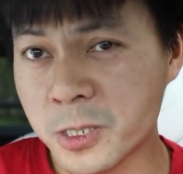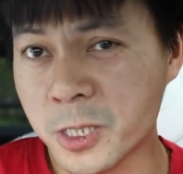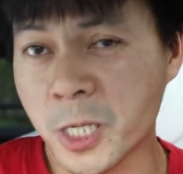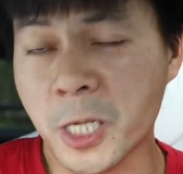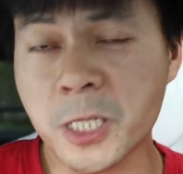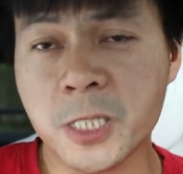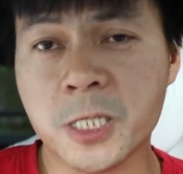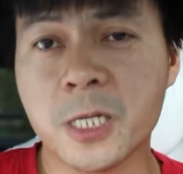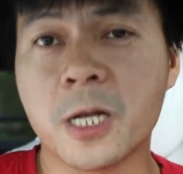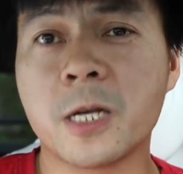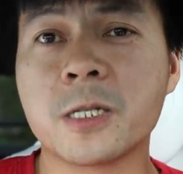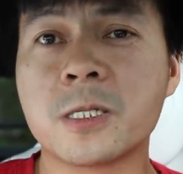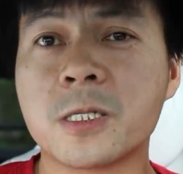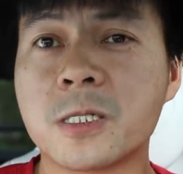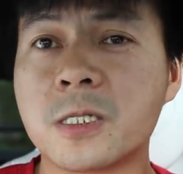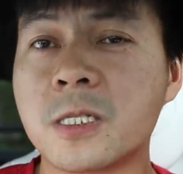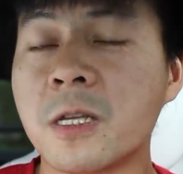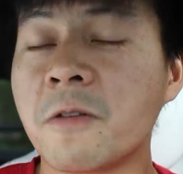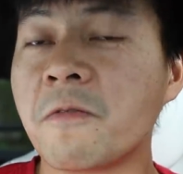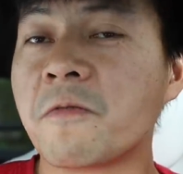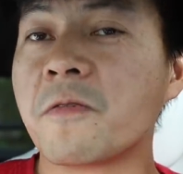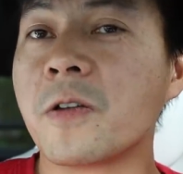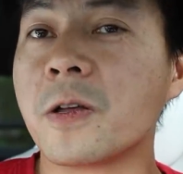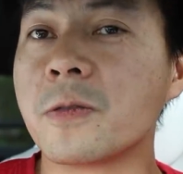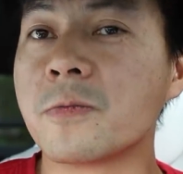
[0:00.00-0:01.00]
Tesla is
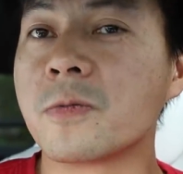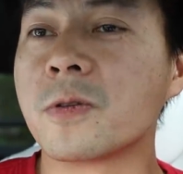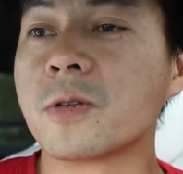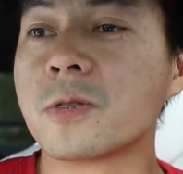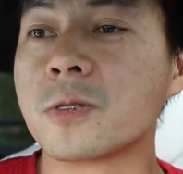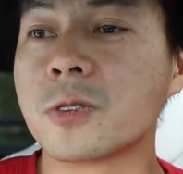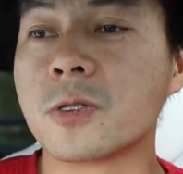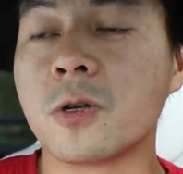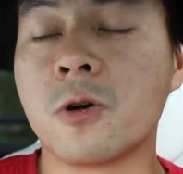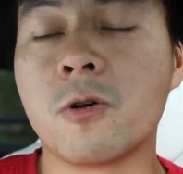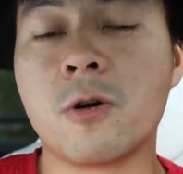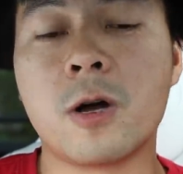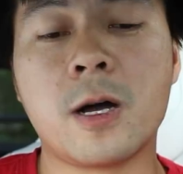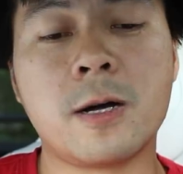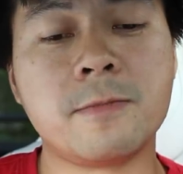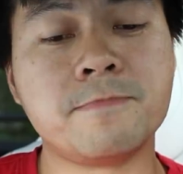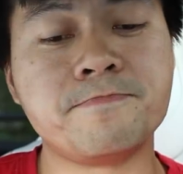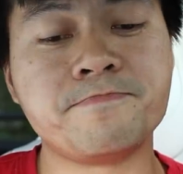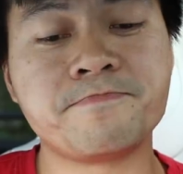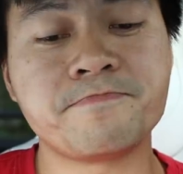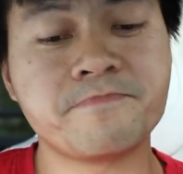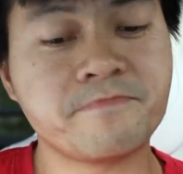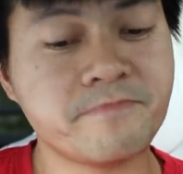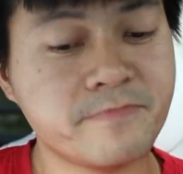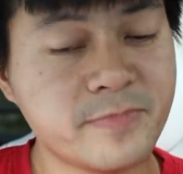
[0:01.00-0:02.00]
different.
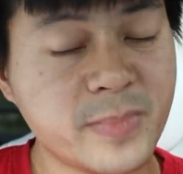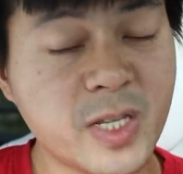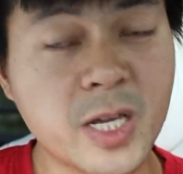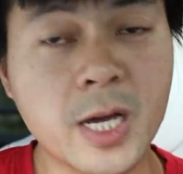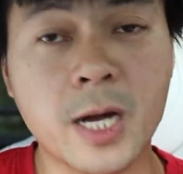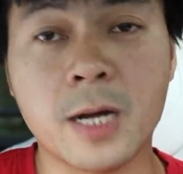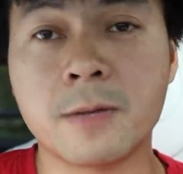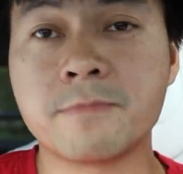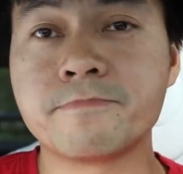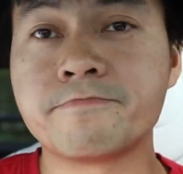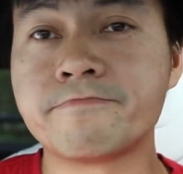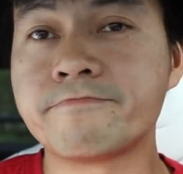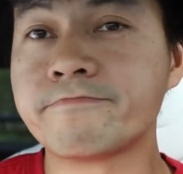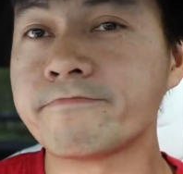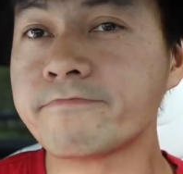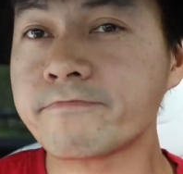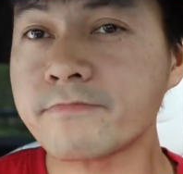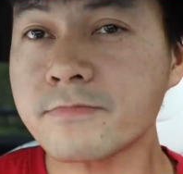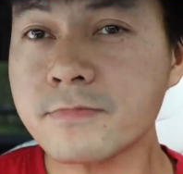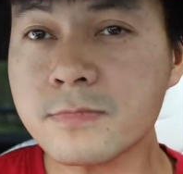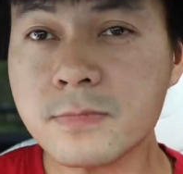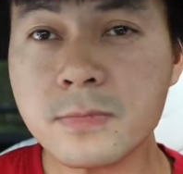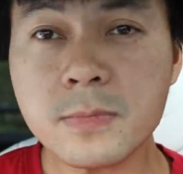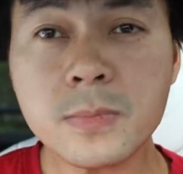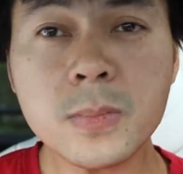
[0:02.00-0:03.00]
So yeah.
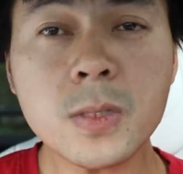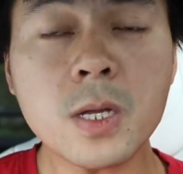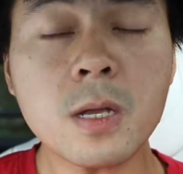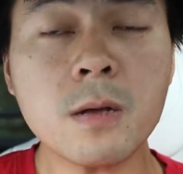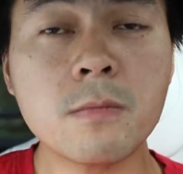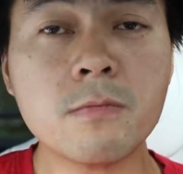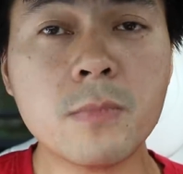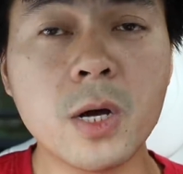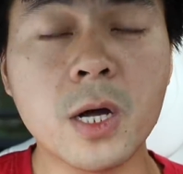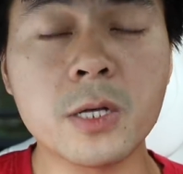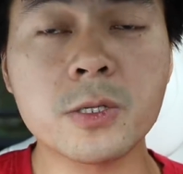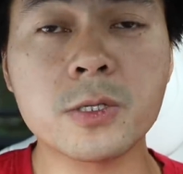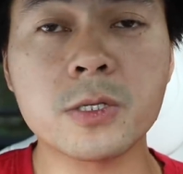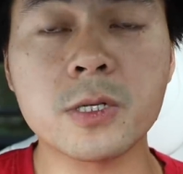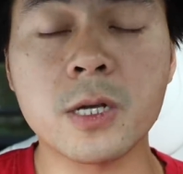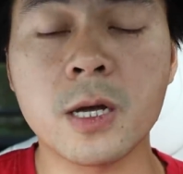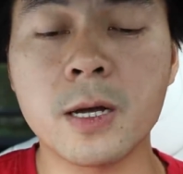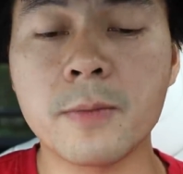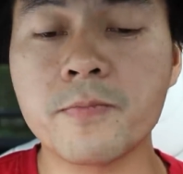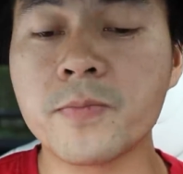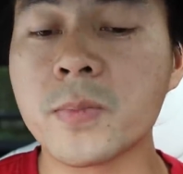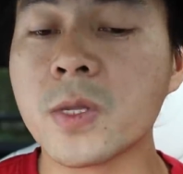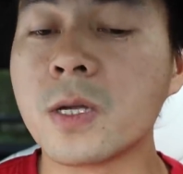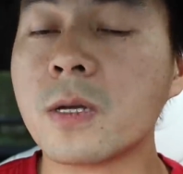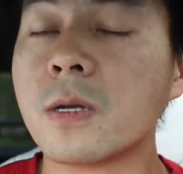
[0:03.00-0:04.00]
But
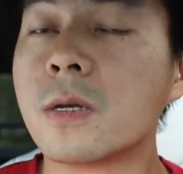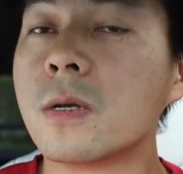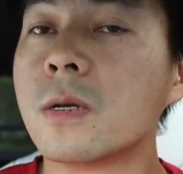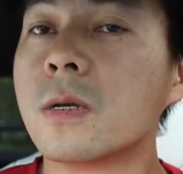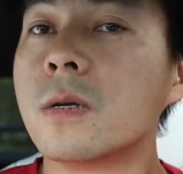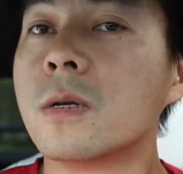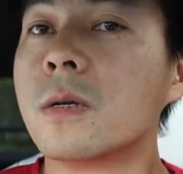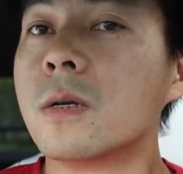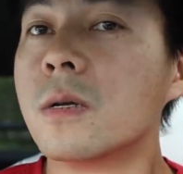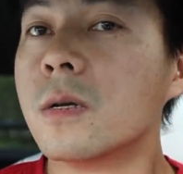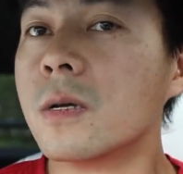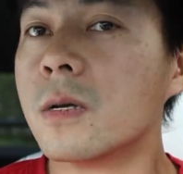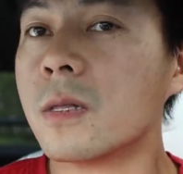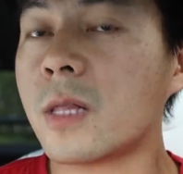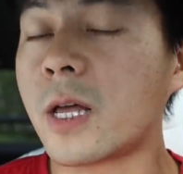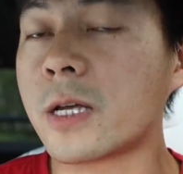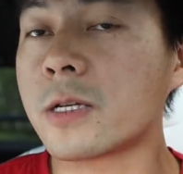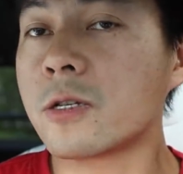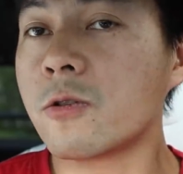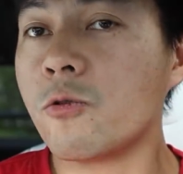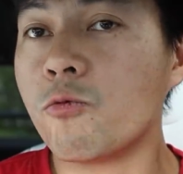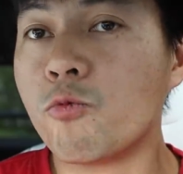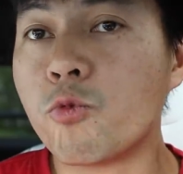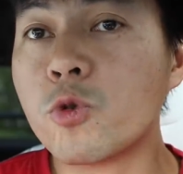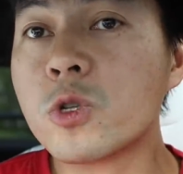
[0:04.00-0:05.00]

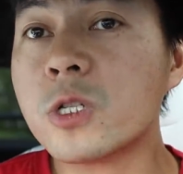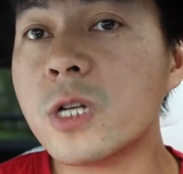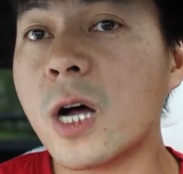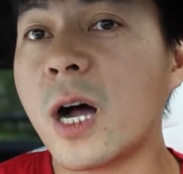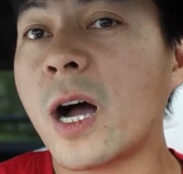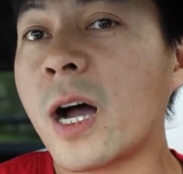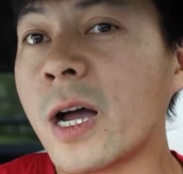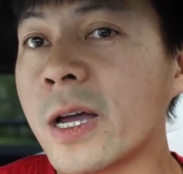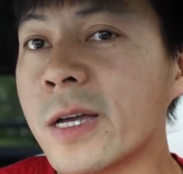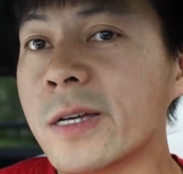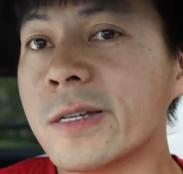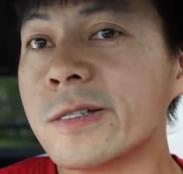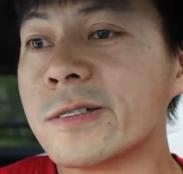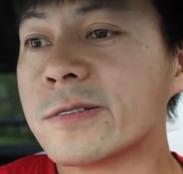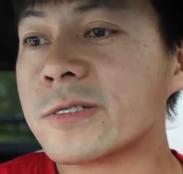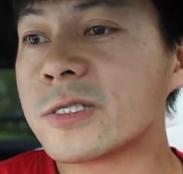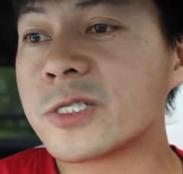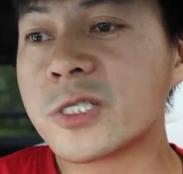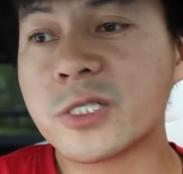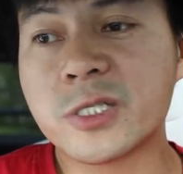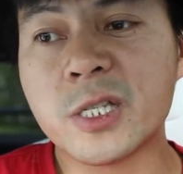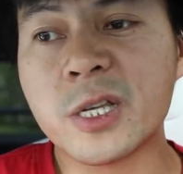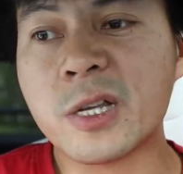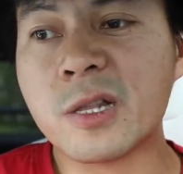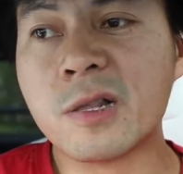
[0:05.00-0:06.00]
like, would I
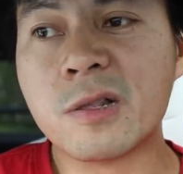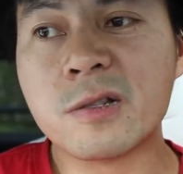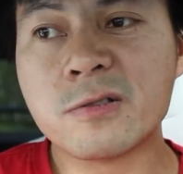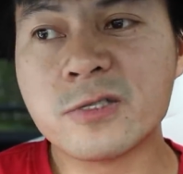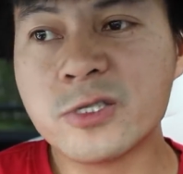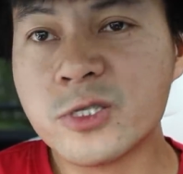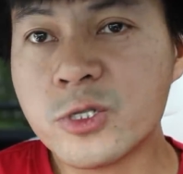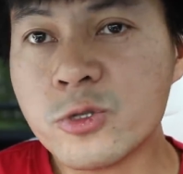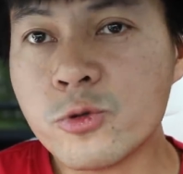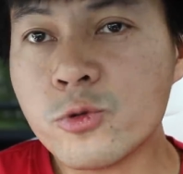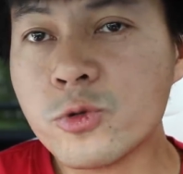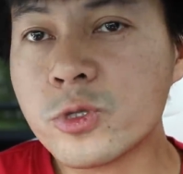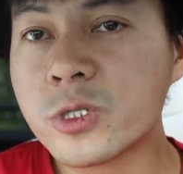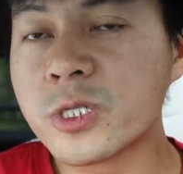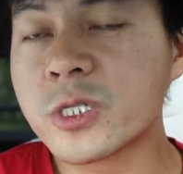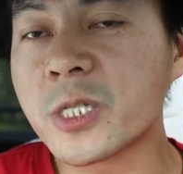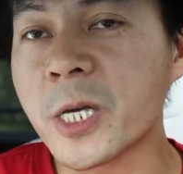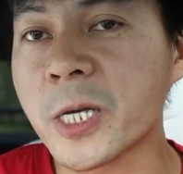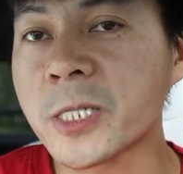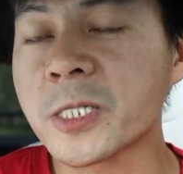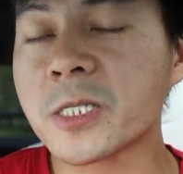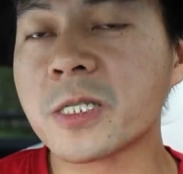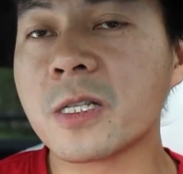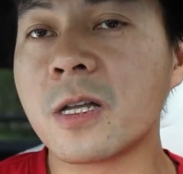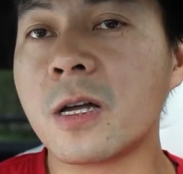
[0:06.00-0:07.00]
still use
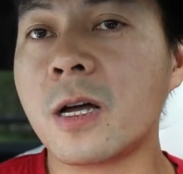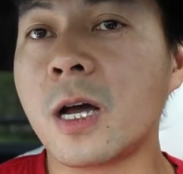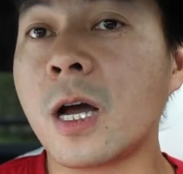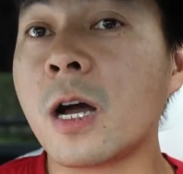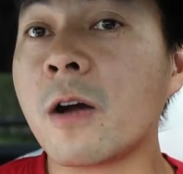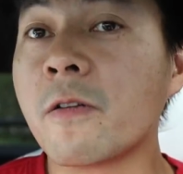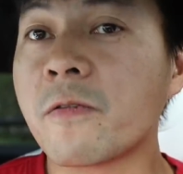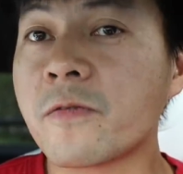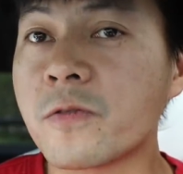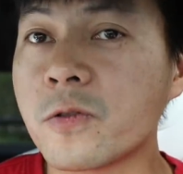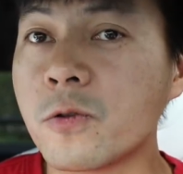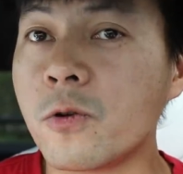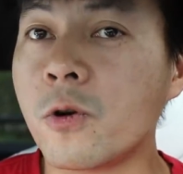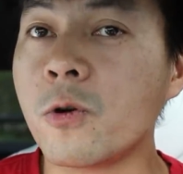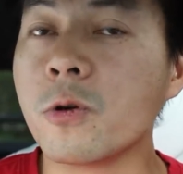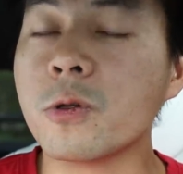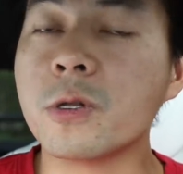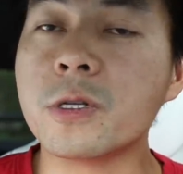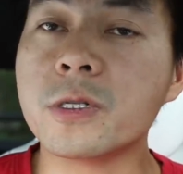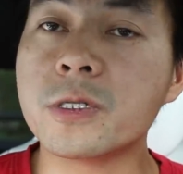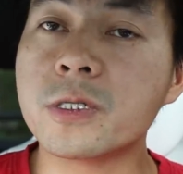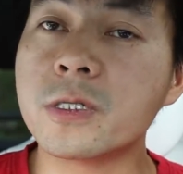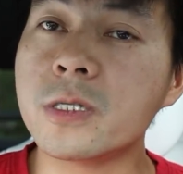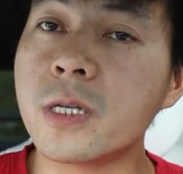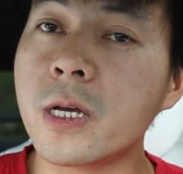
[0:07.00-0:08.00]
Tesla after all
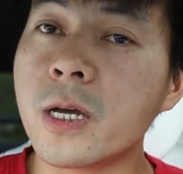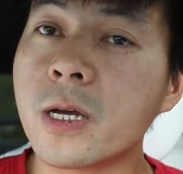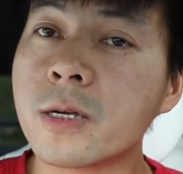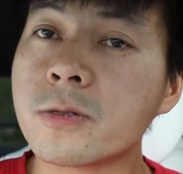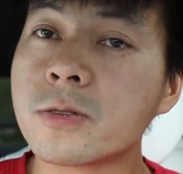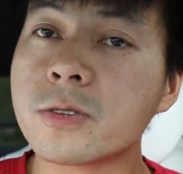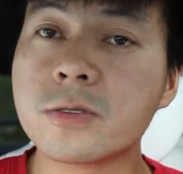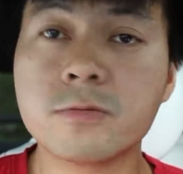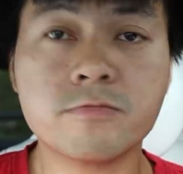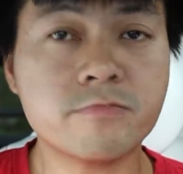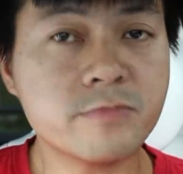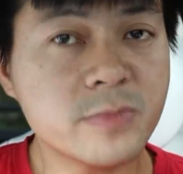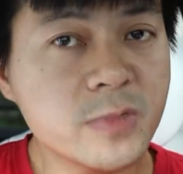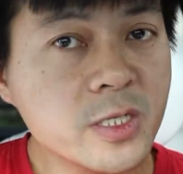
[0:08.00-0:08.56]
these years?